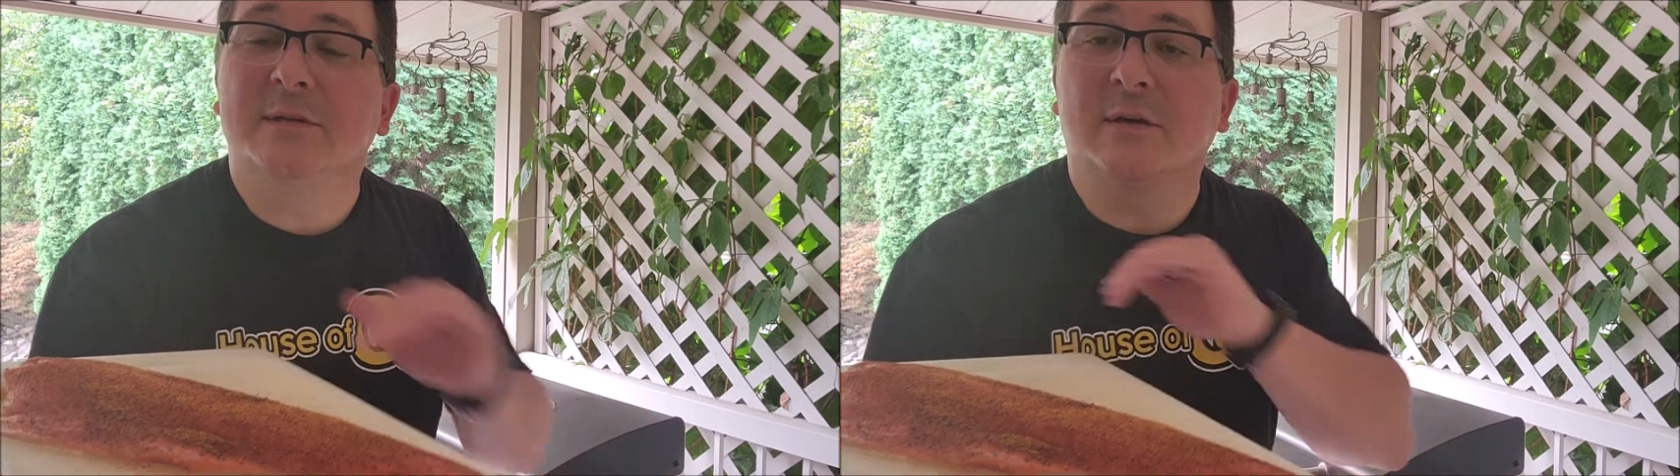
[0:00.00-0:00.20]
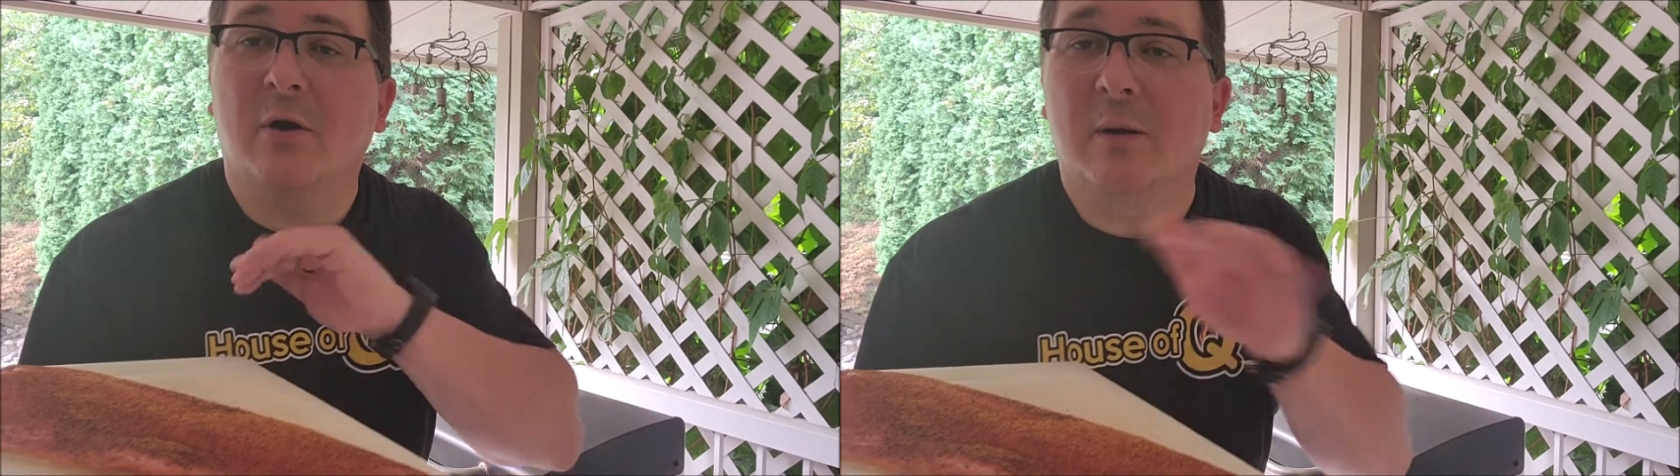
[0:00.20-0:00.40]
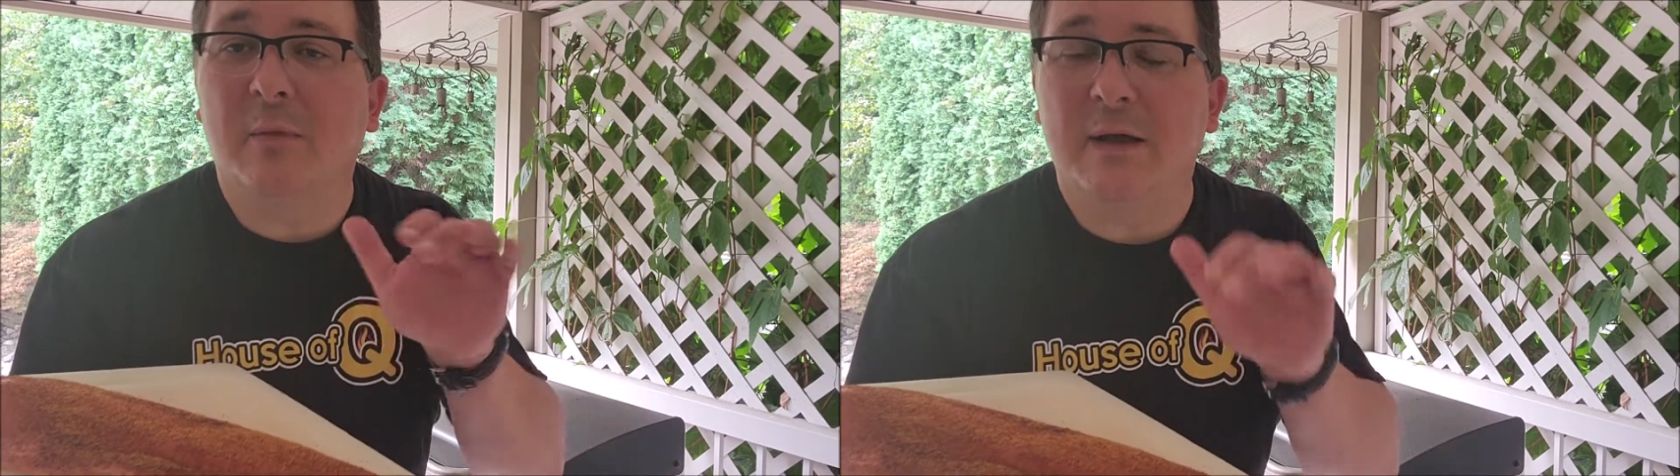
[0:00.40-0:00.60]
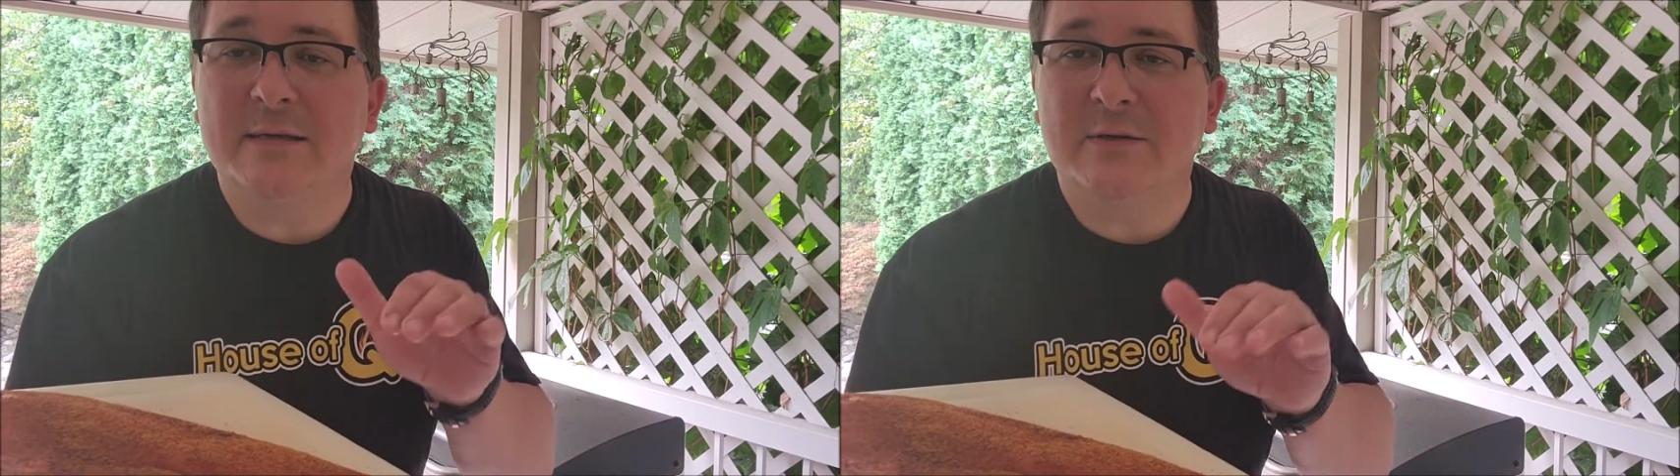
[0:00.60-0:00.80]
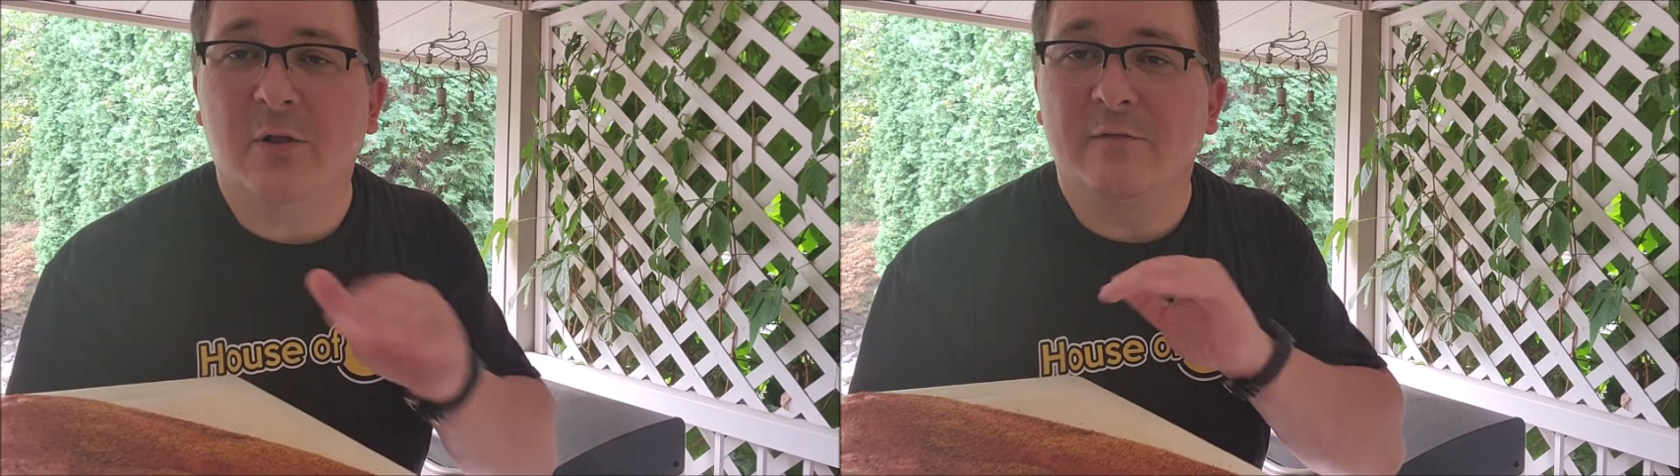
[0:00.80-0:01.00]

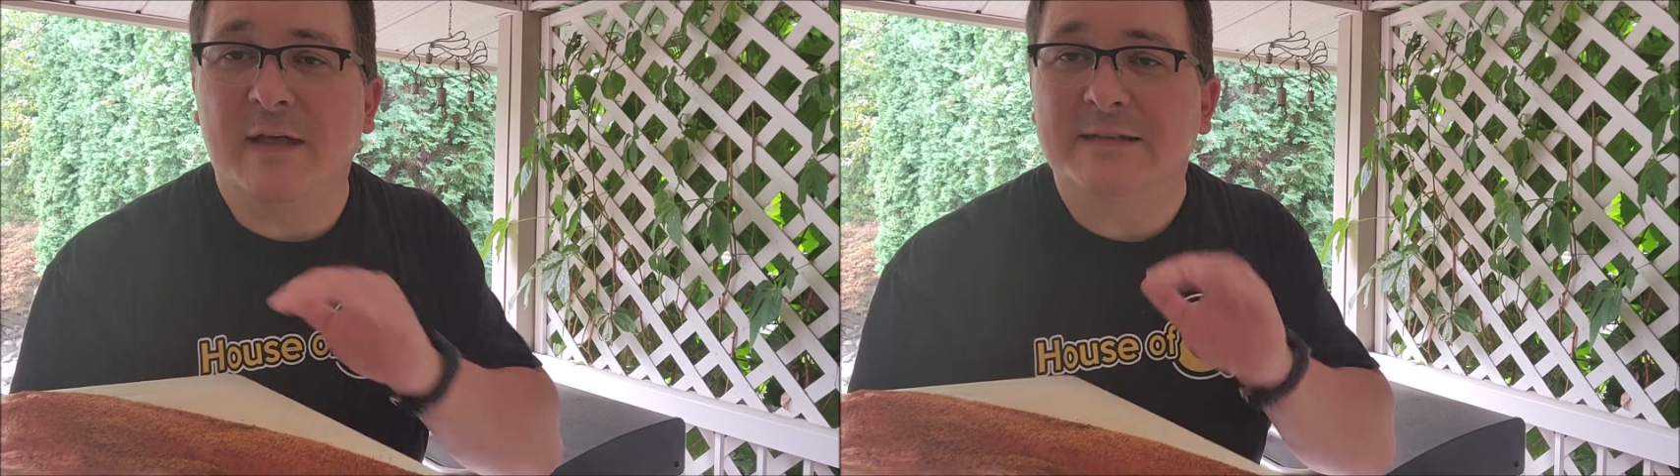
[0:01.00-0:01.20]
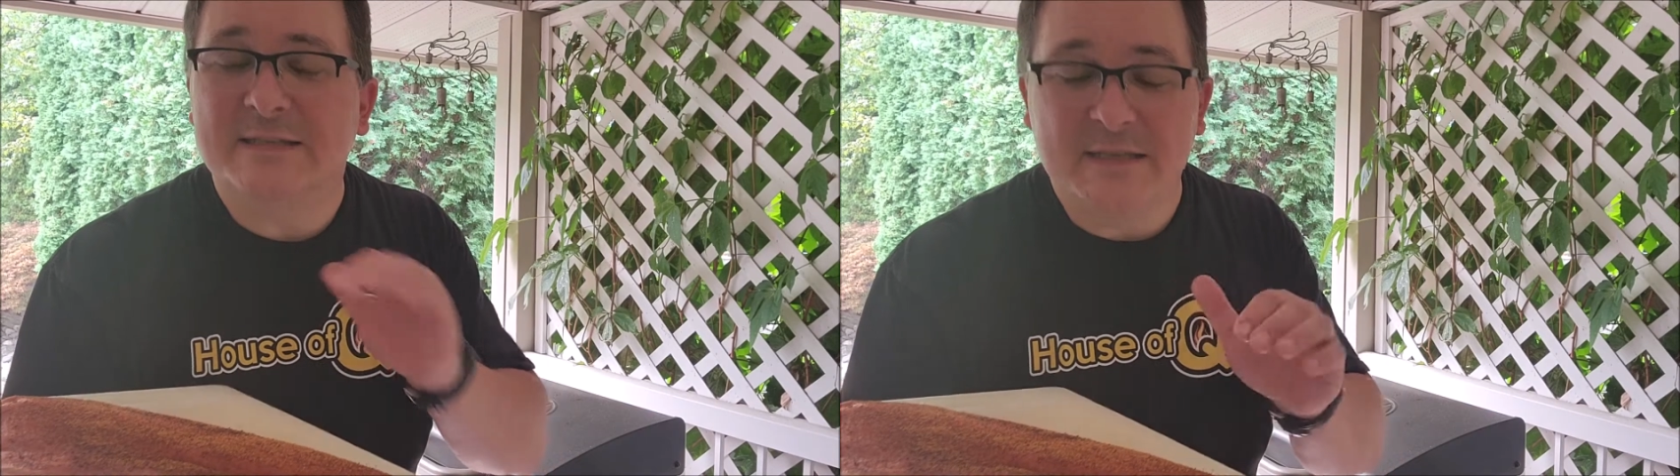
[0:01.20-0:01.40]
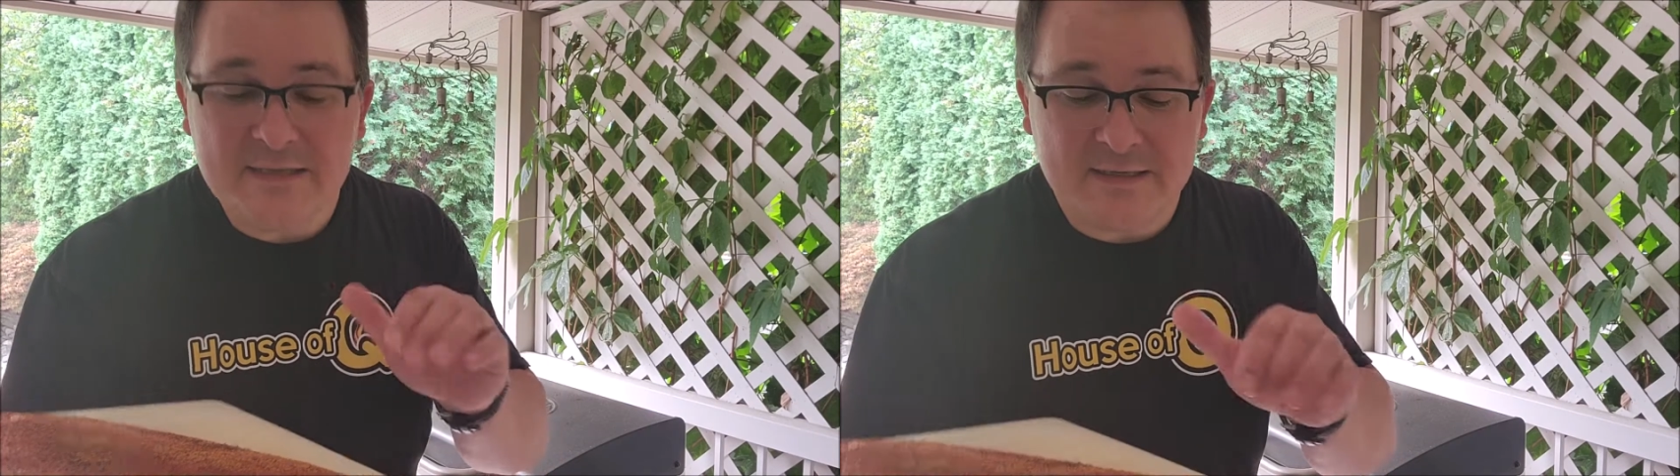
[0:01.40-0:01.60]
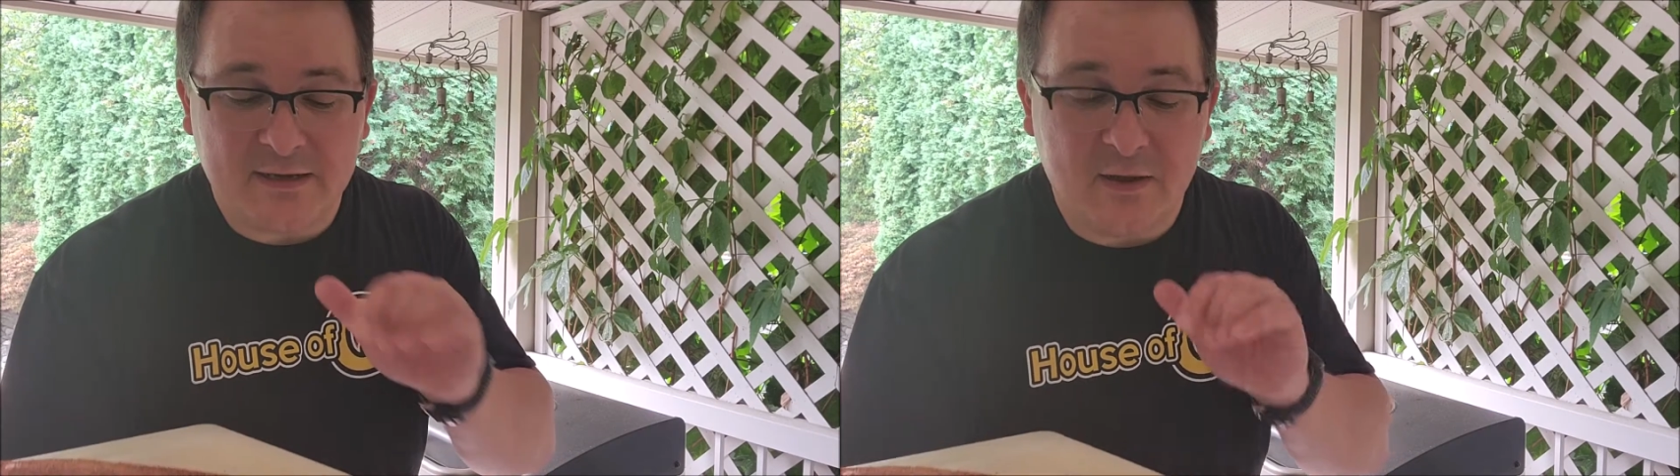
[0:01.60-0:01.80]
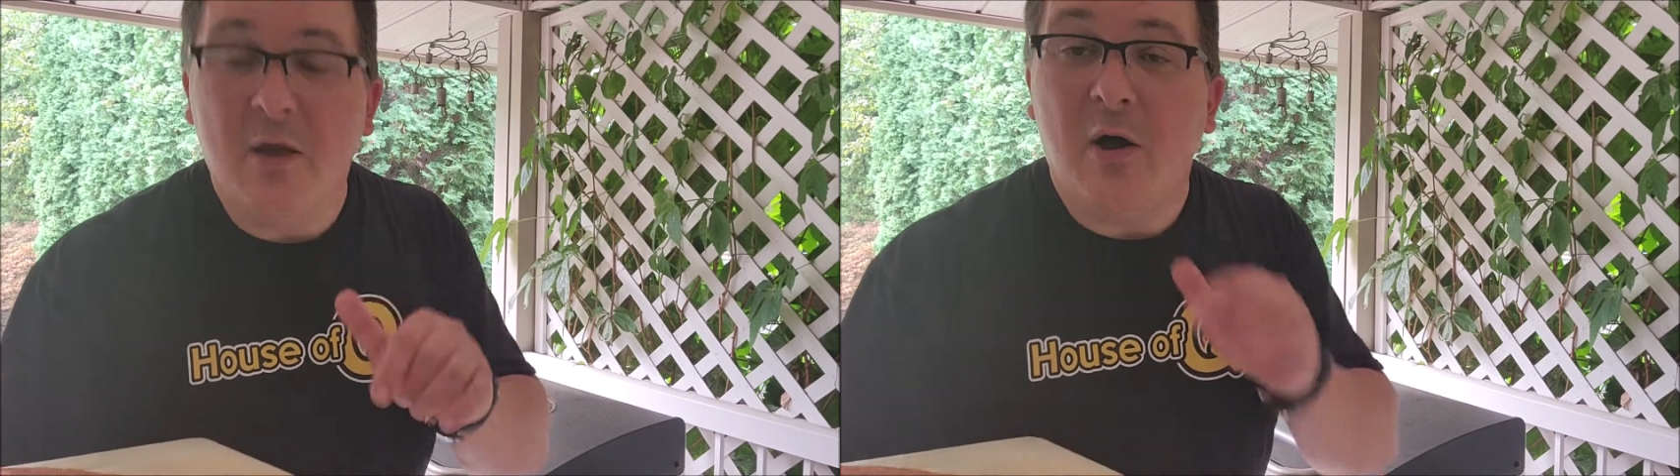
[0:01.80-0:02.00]
caramelize all of that seasoning